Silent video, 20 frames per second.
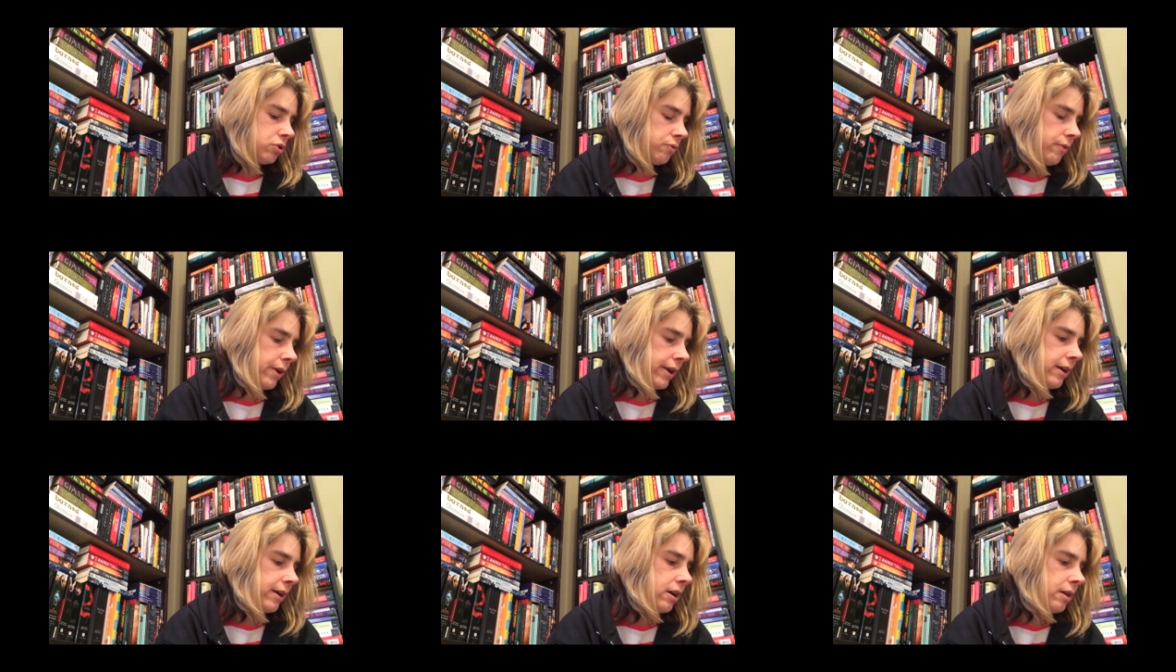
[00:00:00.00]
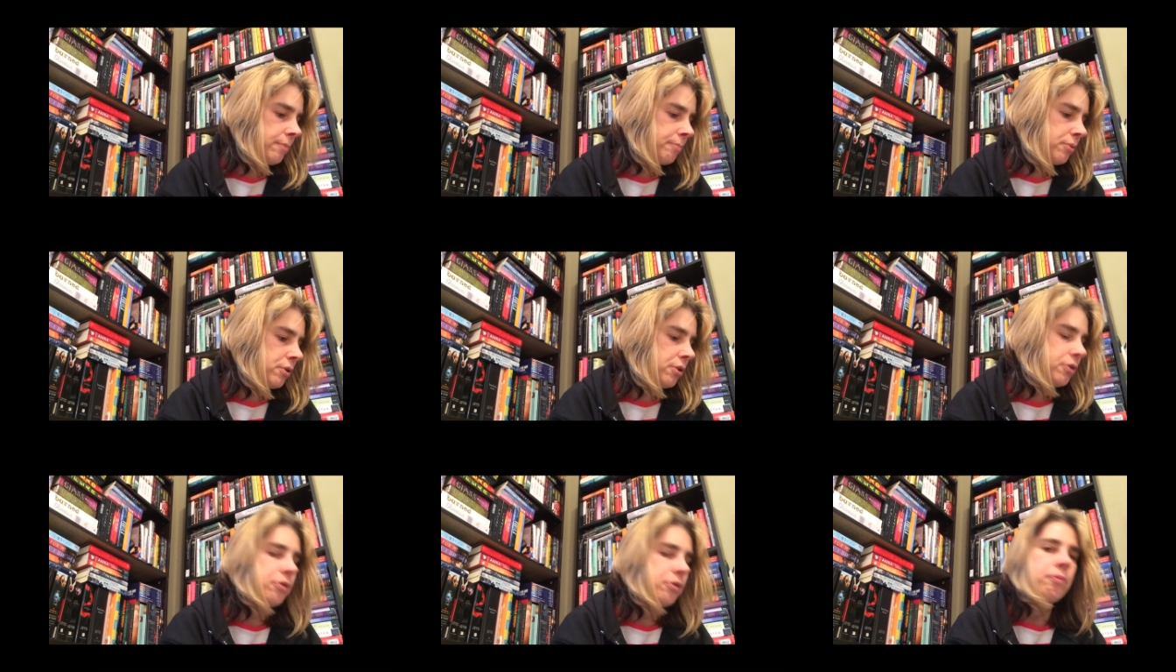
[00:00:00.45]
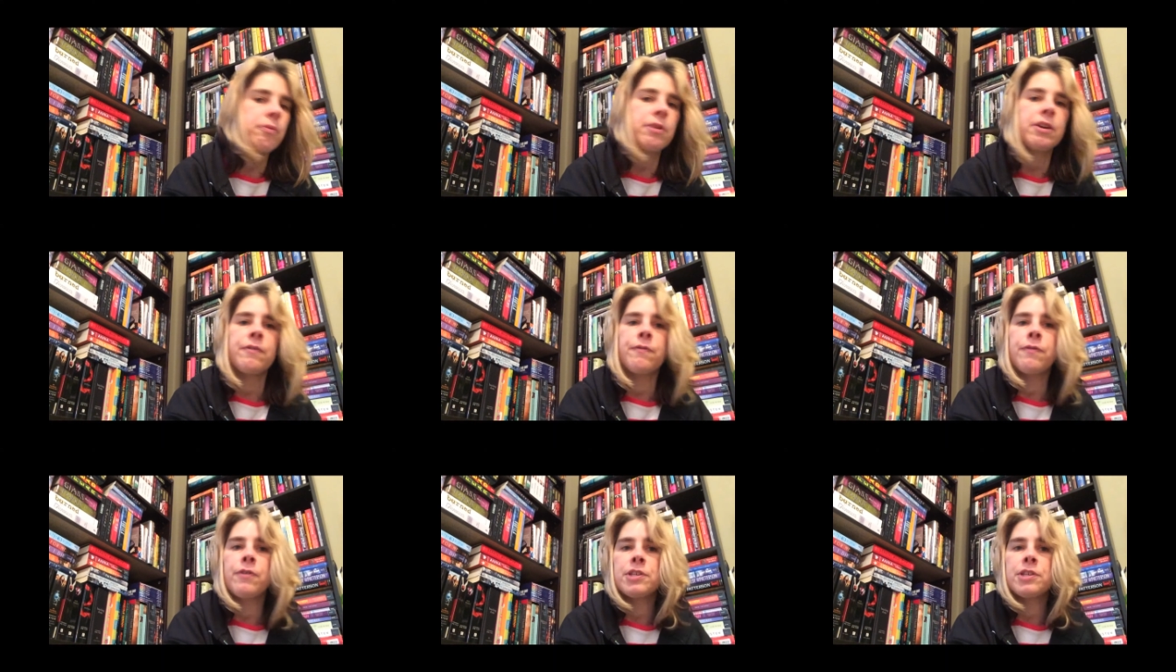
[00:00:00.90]
So I got book
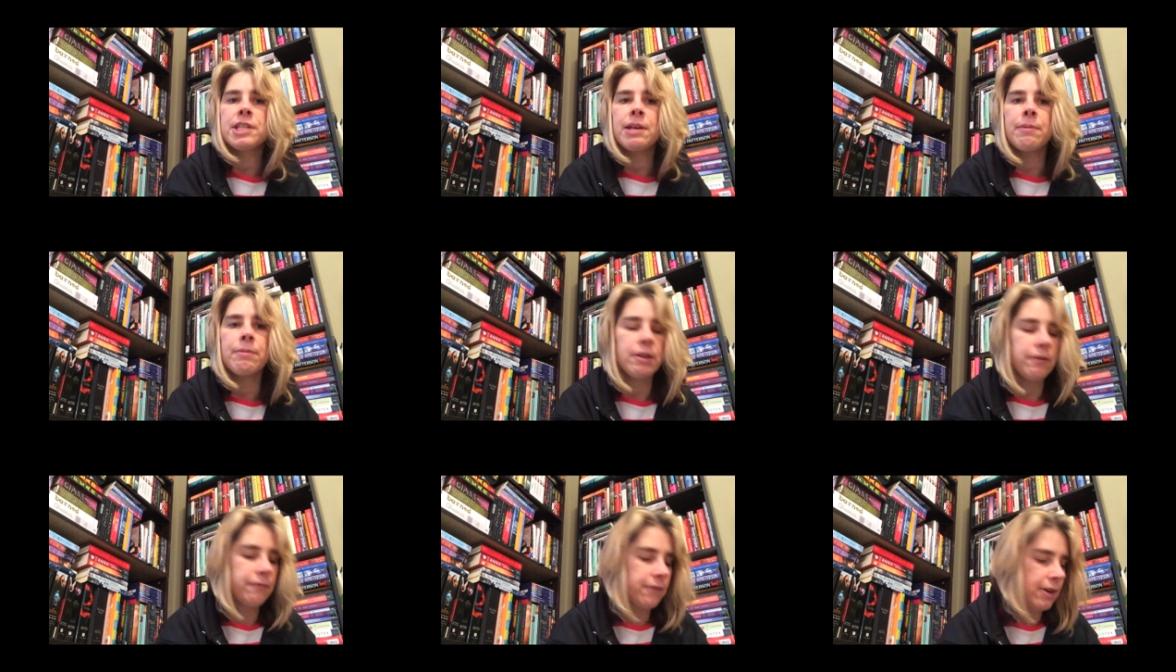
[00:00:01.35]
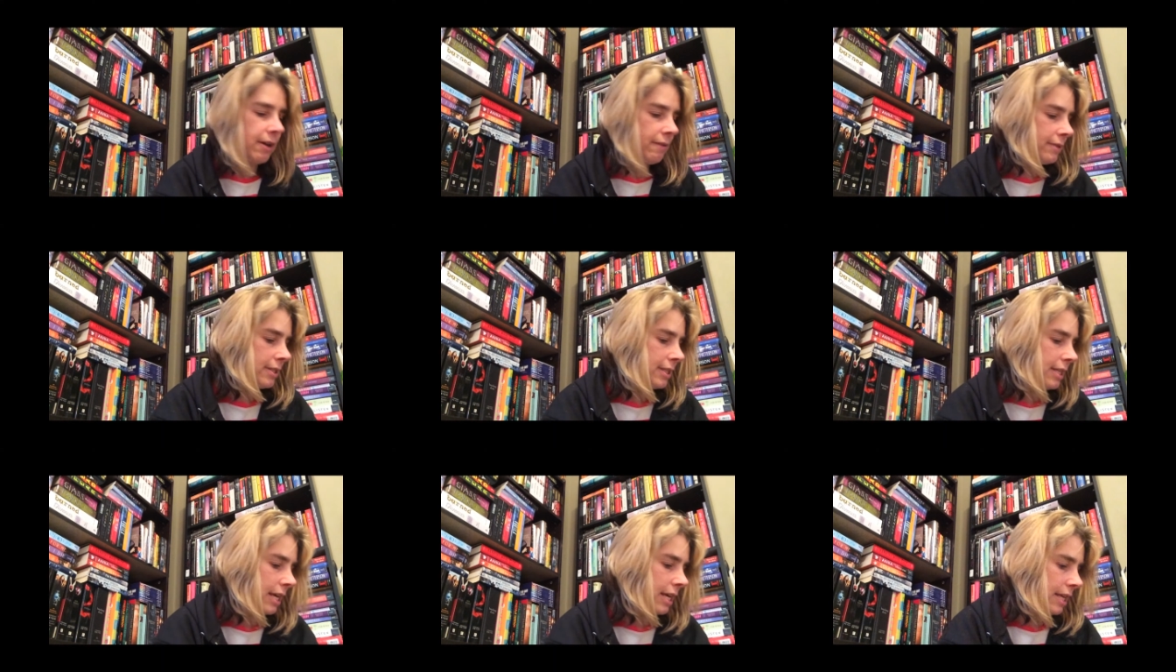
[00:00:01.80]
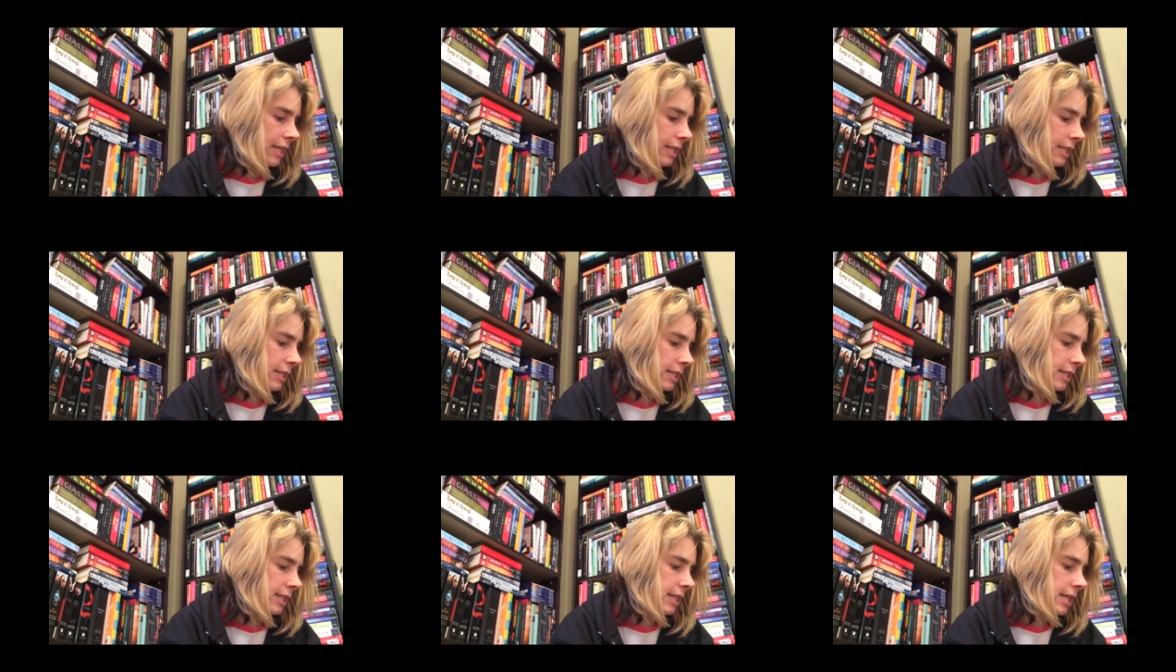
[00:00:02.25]
three for 75
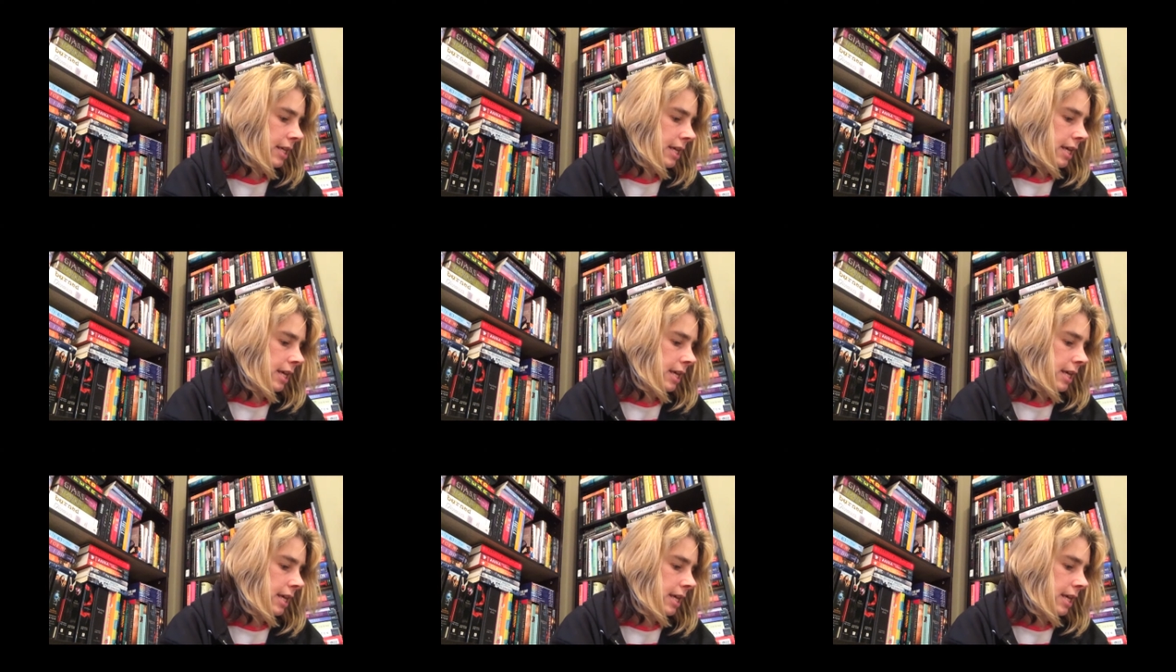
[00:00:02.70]
cents.